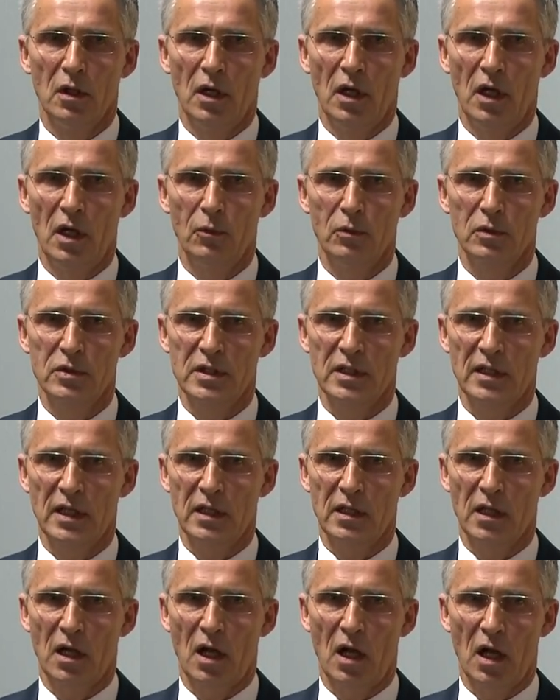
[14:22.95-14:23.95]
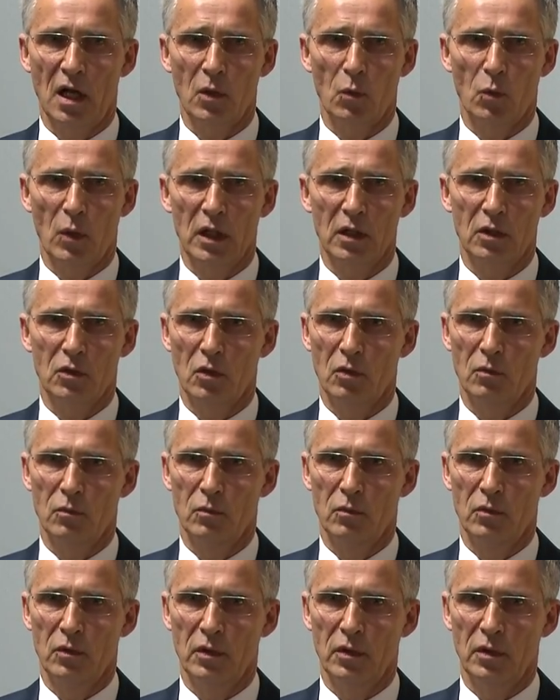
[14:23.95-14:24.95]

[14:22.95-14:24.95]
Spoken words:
I will say that I welcome